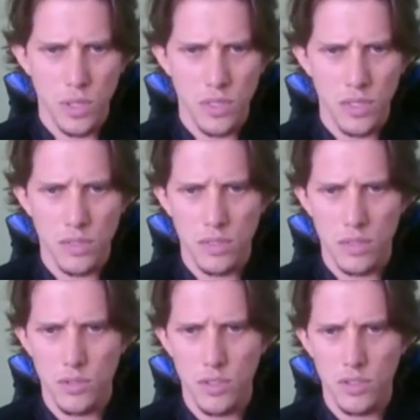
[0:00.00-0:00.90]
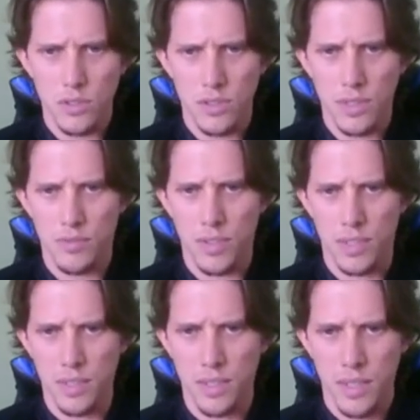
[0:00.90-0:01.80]
where is Three-Stone
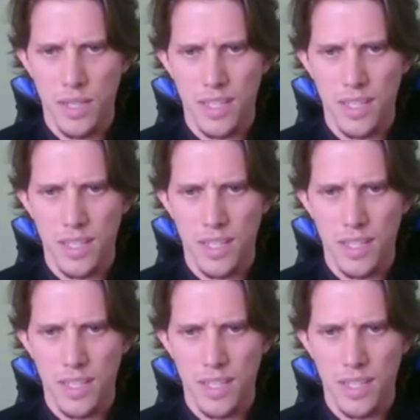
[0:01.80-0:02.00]
Defender.